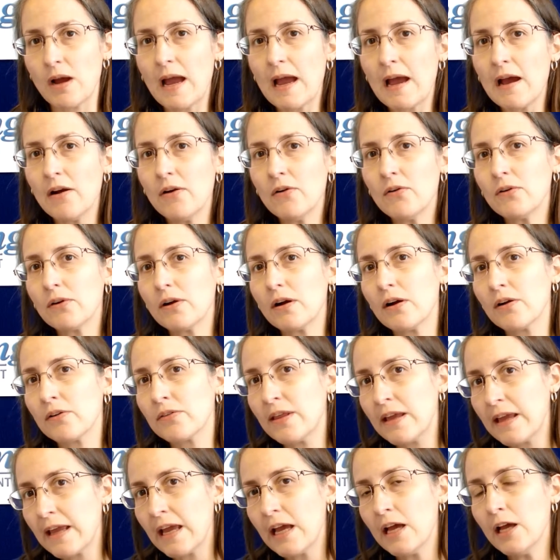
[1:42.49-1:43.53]
How are
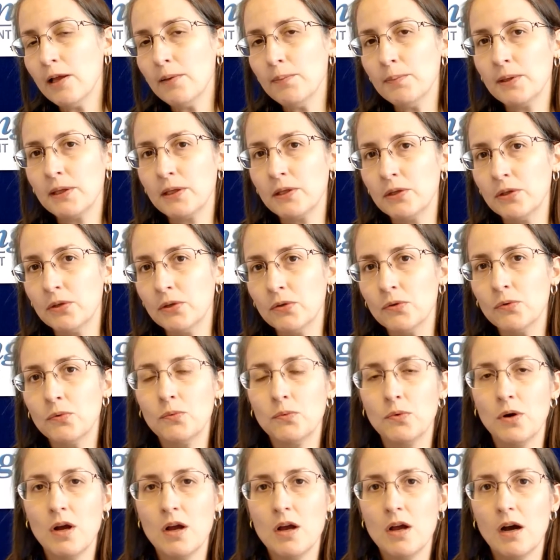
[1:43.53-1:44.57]
they helping
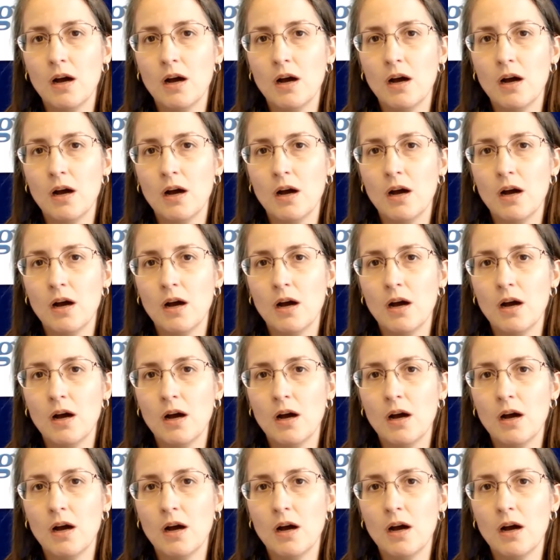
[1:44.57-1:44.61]
you